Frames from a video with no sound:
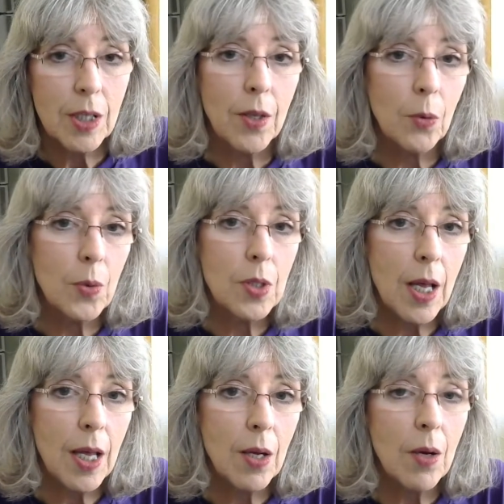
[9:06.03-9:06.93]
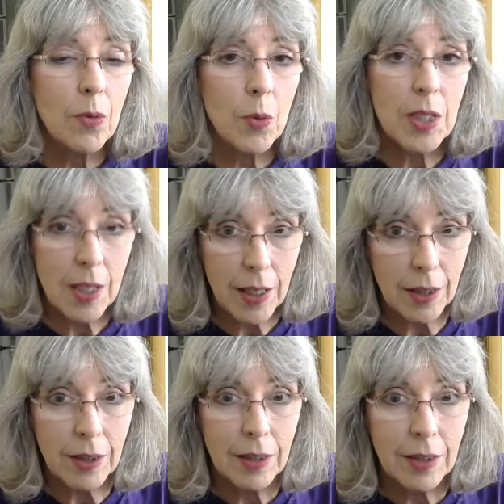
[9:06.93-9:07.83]
There was a
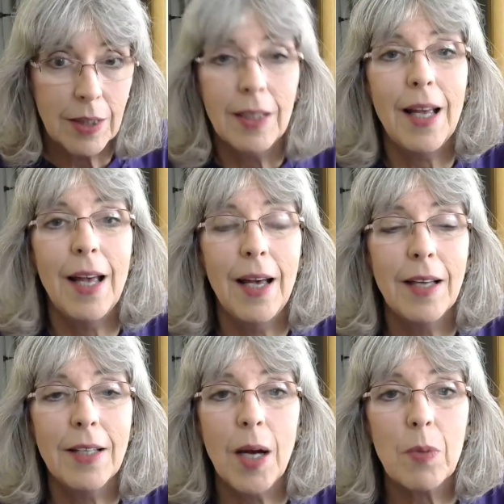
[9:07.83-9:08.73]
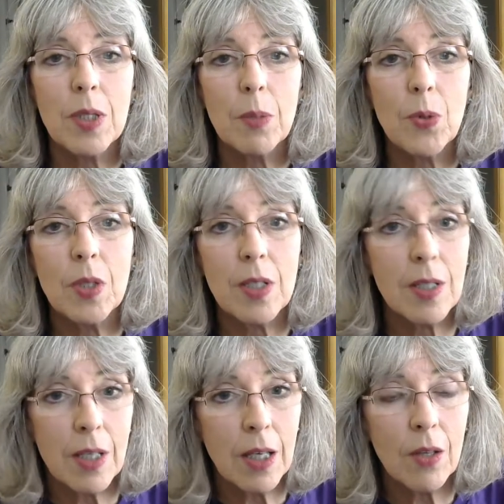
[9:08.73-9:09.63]
recital, and I was supposed to
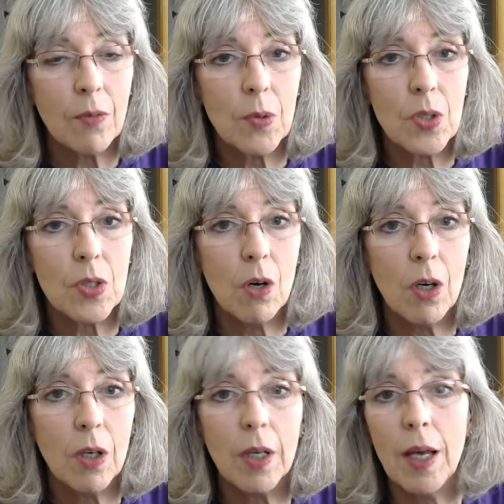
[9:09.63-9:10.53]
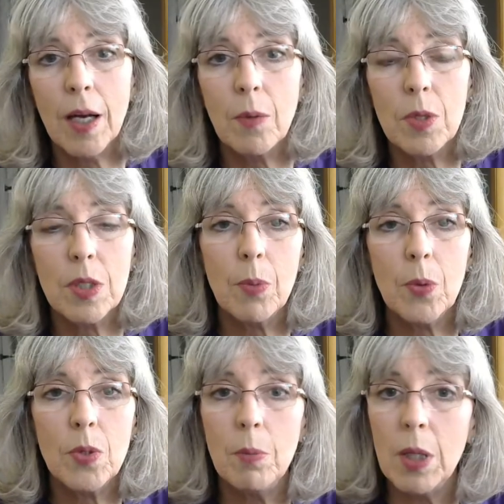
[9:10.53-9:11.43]
sing the first song, and I was
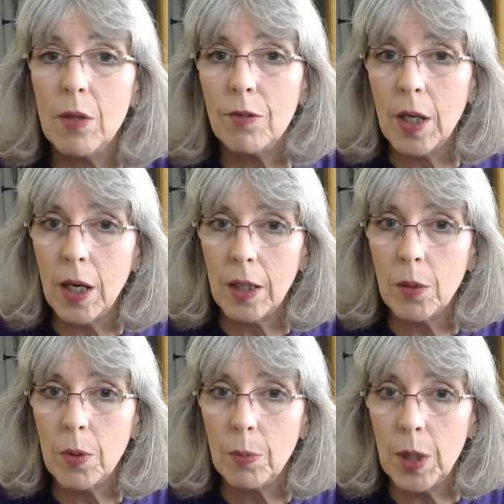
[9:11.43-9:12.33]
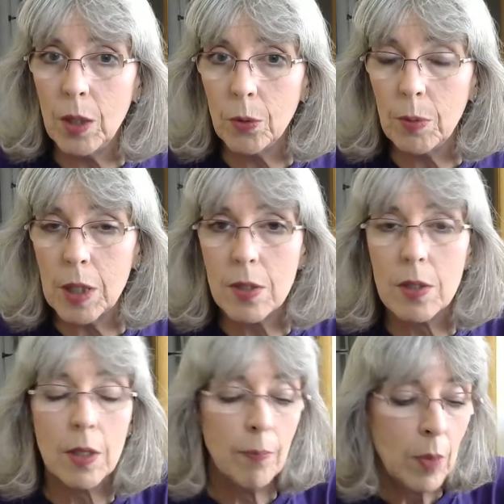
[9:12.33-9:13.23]
supposed to be the finale with a piano piece.